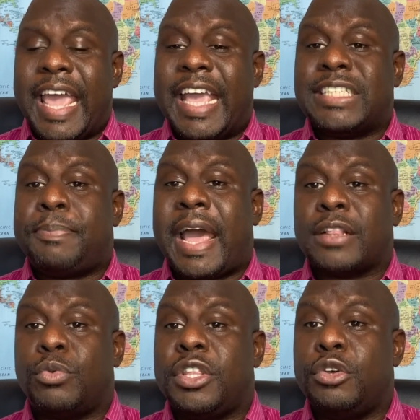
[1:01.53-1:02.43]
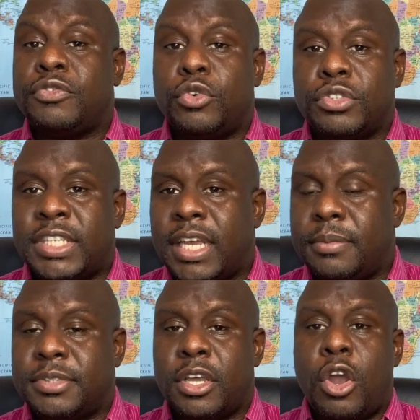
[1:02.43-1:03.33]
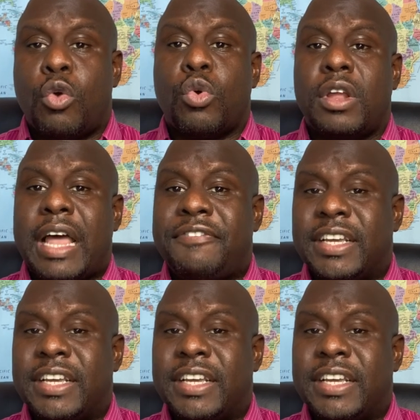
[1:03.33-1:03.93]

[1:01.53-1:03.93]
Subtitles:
It's packed with useful tips, real-life